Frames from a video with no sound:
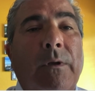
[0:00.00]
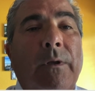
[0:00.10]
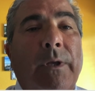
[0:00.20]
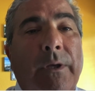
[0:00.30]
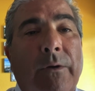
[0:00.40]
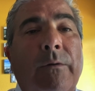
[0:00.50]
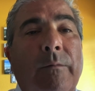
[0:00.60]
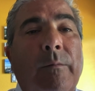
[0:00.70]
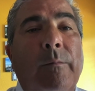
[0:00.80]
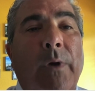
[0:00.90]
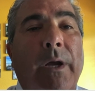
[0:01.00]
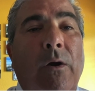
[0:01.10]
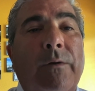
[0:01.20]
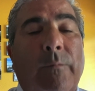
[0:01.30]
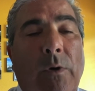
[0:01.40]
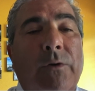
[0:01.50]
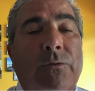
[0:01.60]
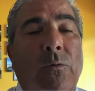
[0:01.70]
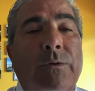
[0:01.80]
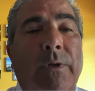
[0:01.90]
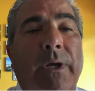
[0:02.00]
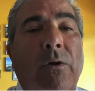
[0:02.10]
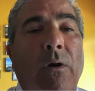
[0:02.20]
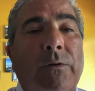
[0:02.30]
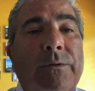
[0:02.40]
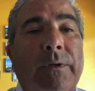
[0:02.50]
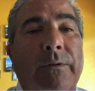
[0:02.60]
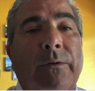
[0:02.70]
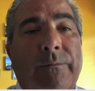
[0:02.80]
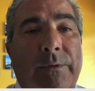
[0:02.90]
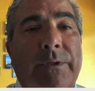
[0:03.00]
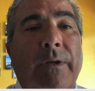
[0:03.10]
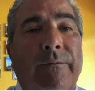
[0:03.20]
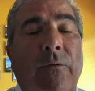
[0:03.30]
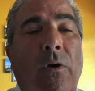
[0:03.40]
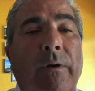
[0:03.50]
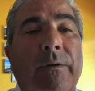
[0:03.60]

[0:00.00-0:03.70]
here by our stores like ours in the state of Florida.